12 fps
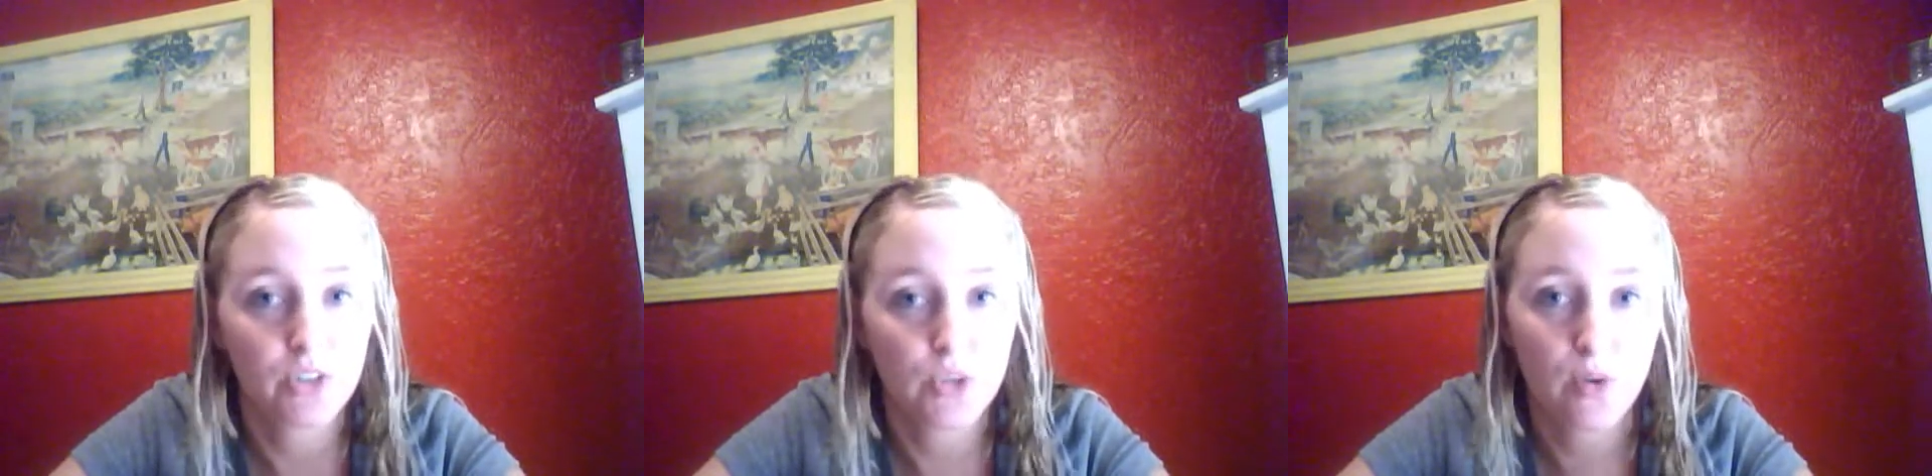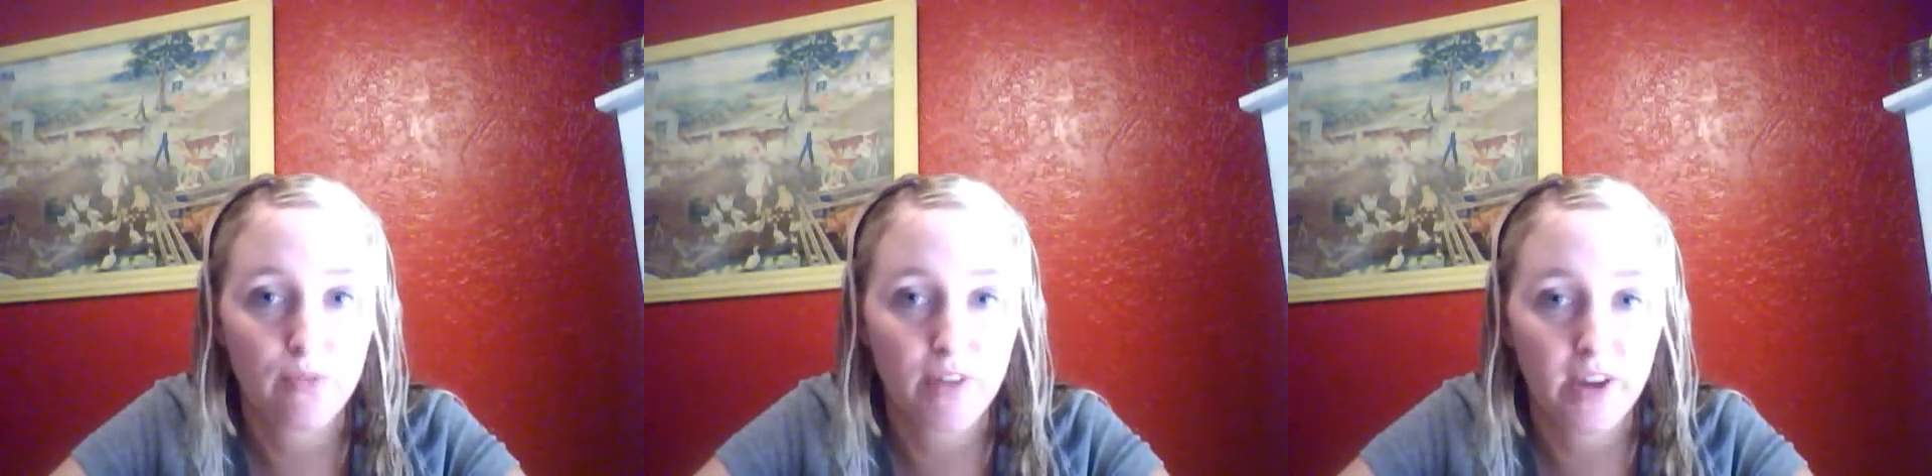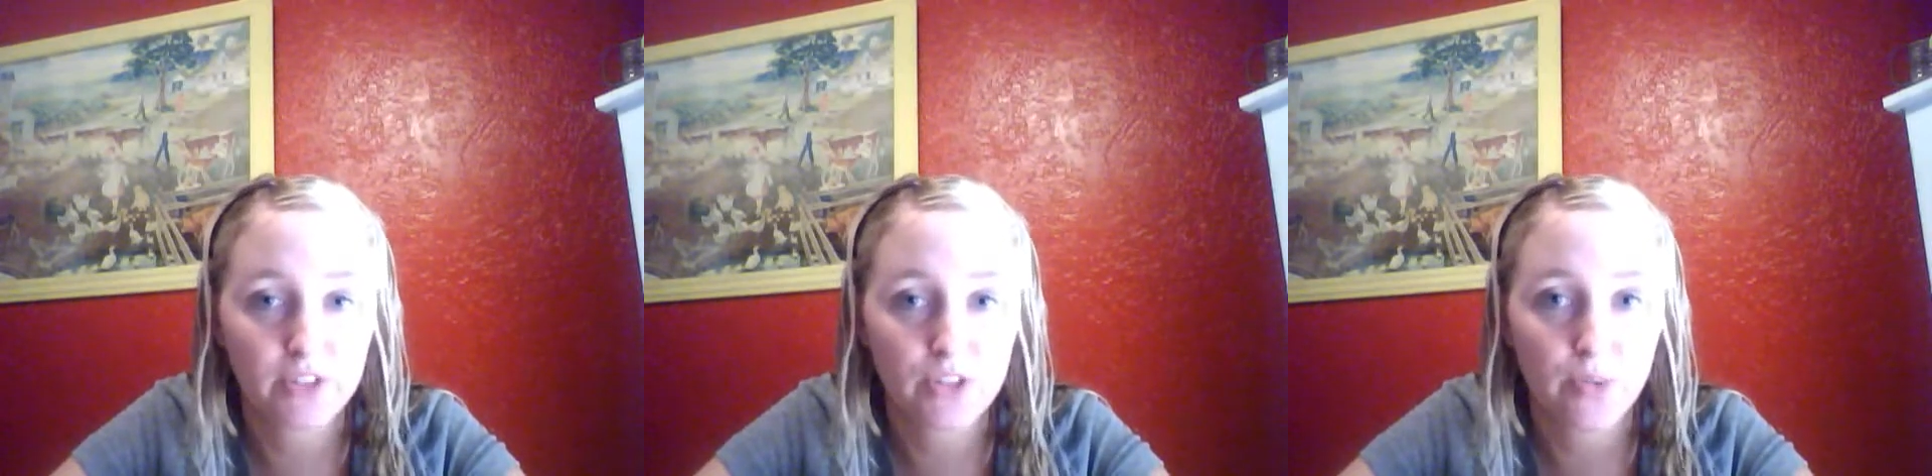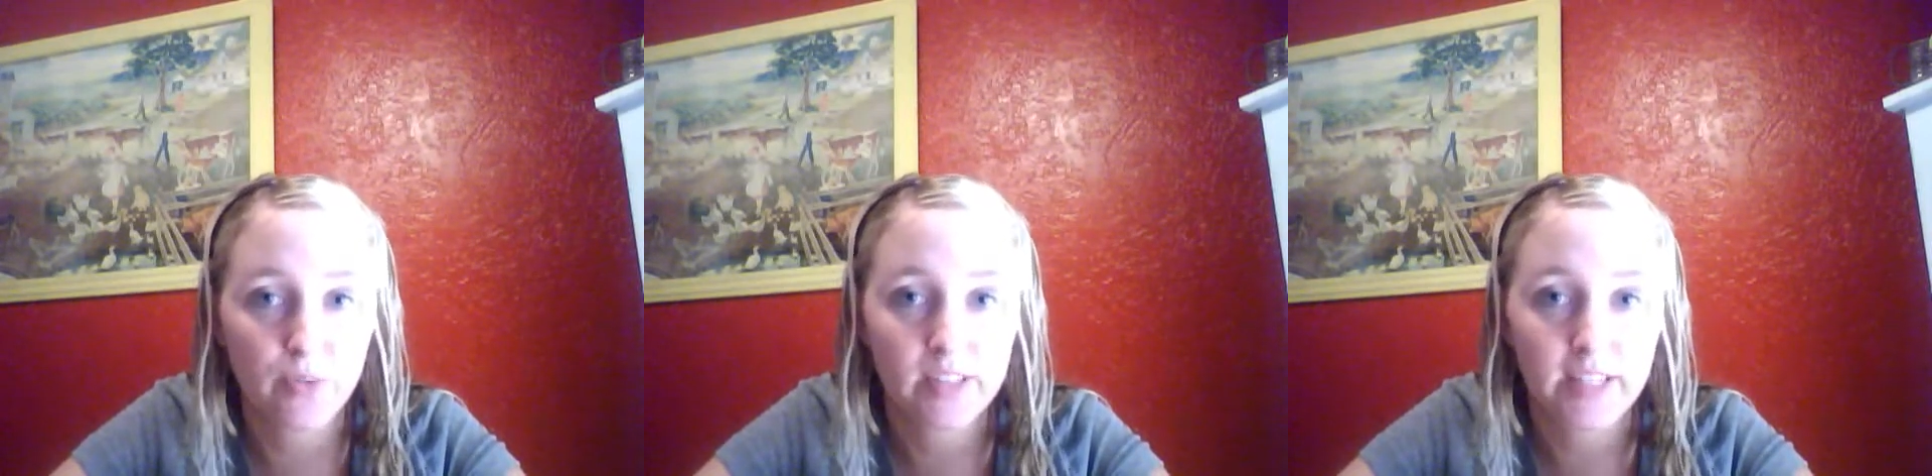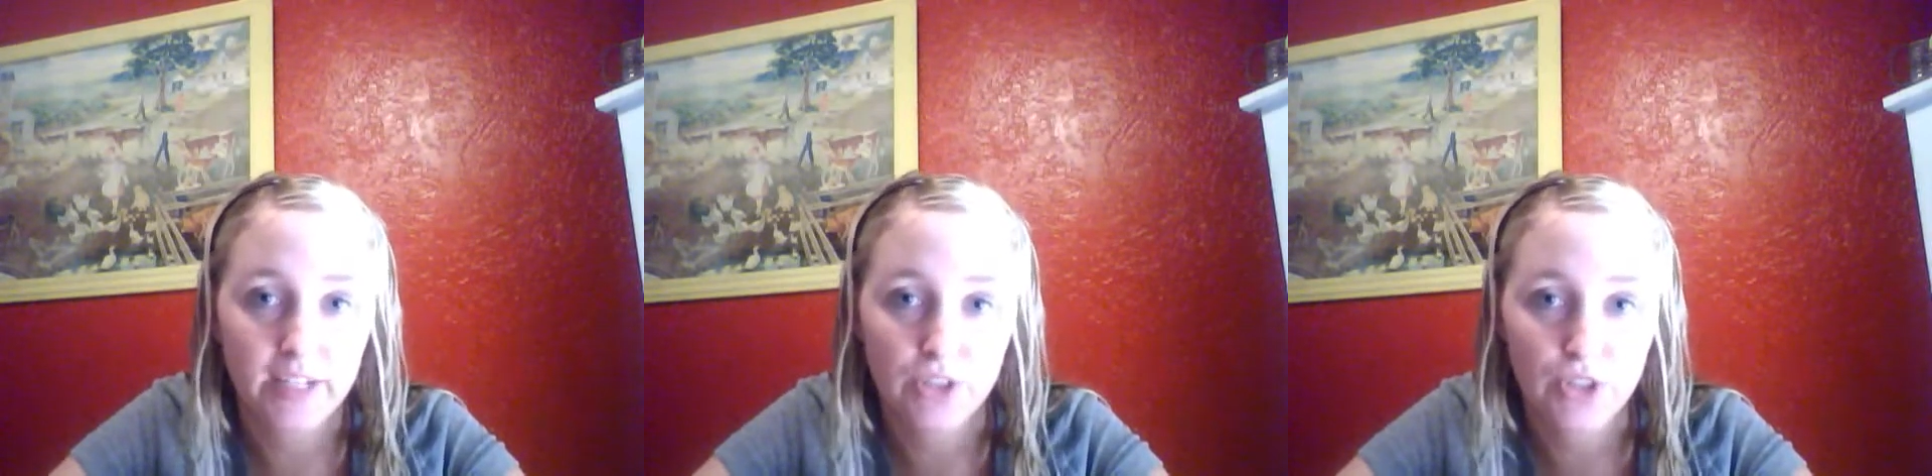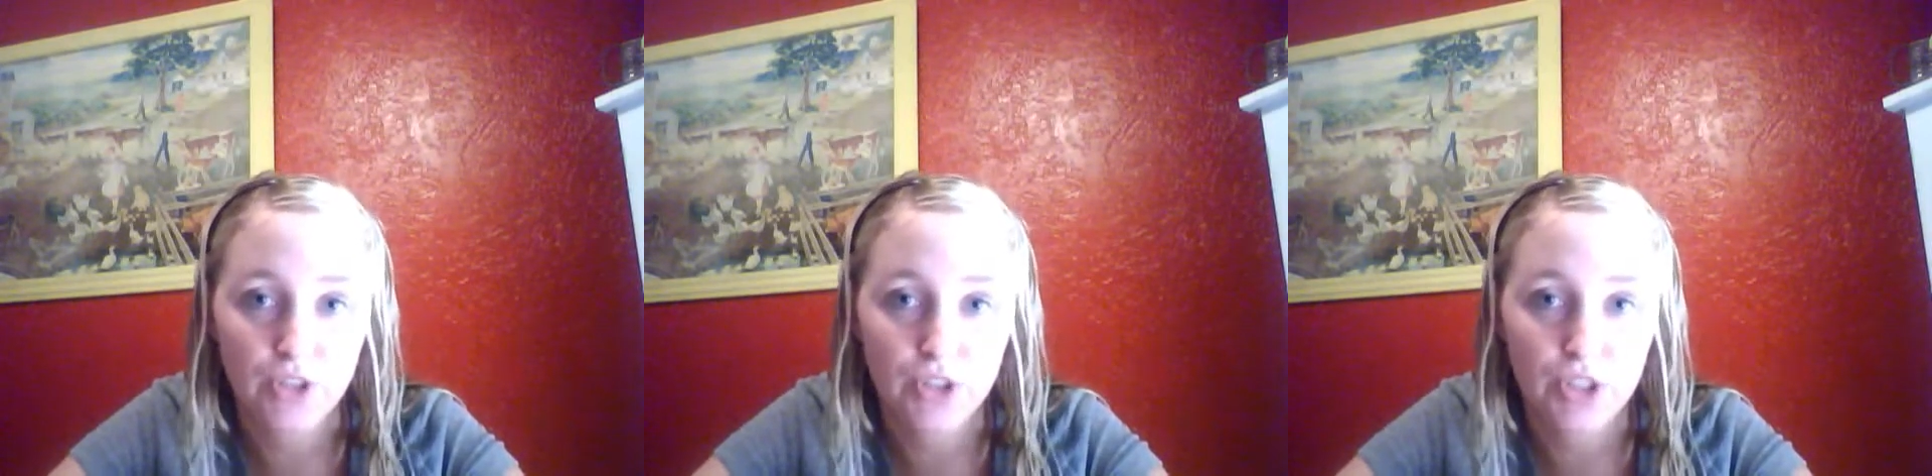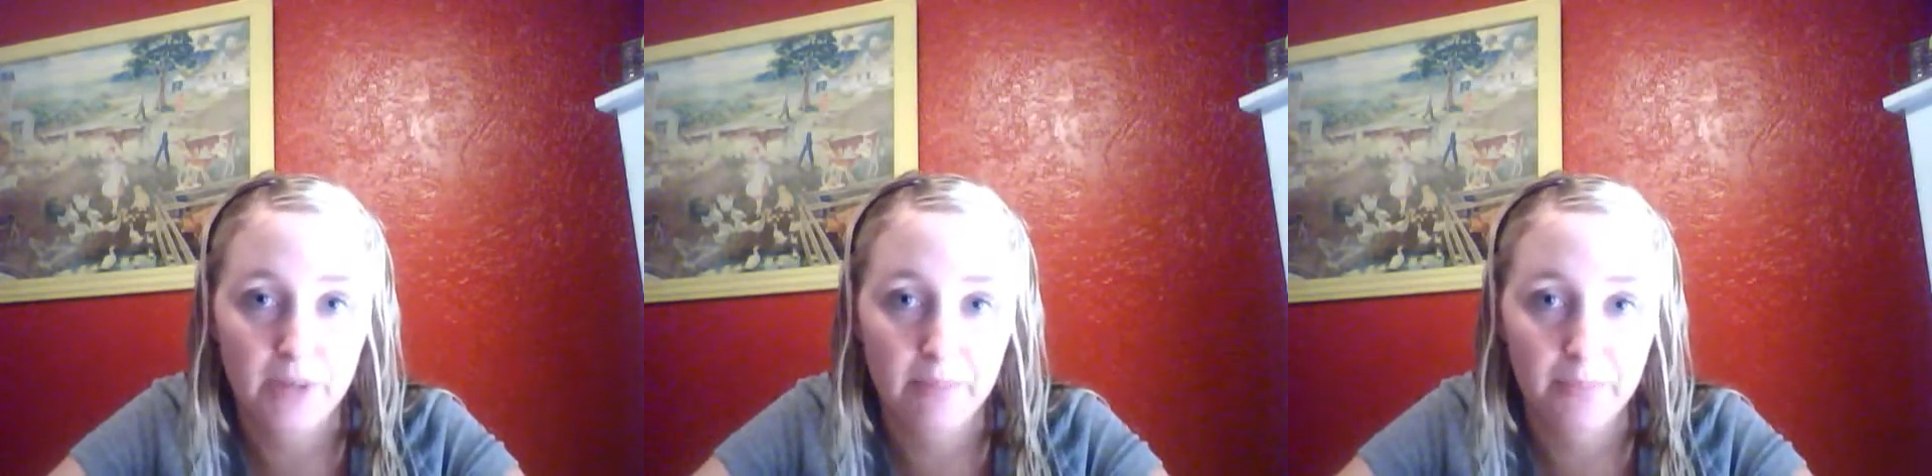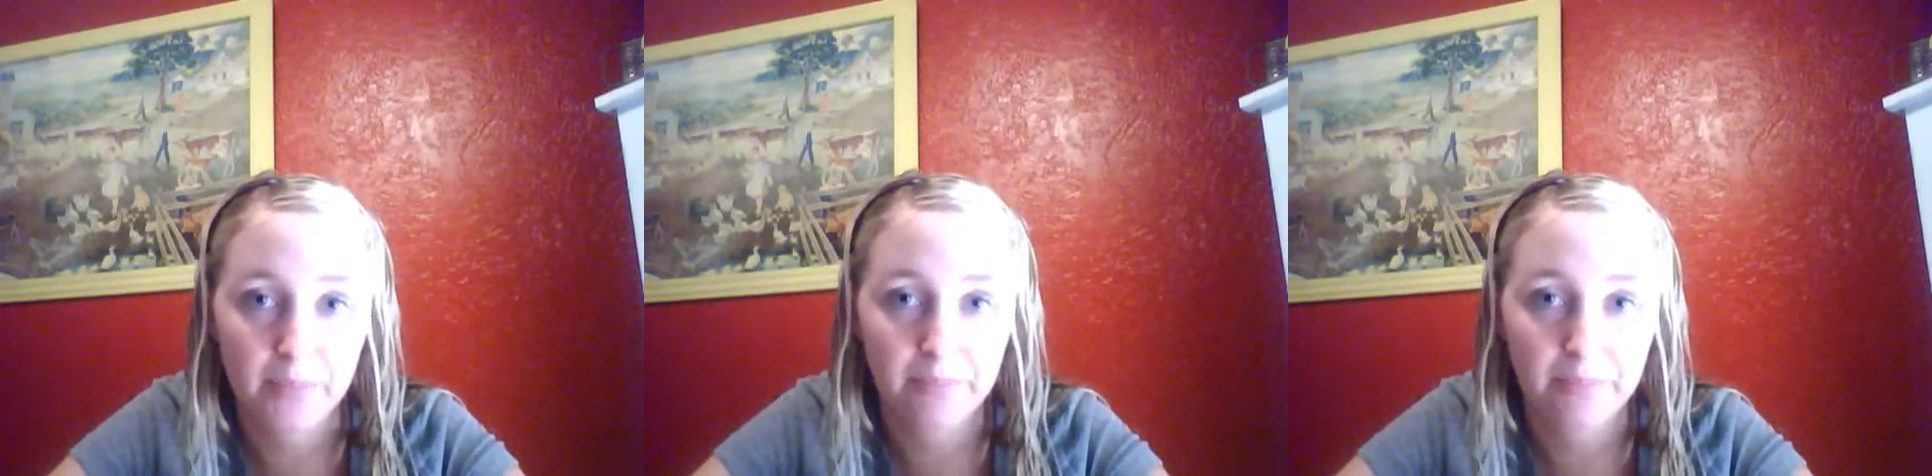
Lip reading: to affect your relationship.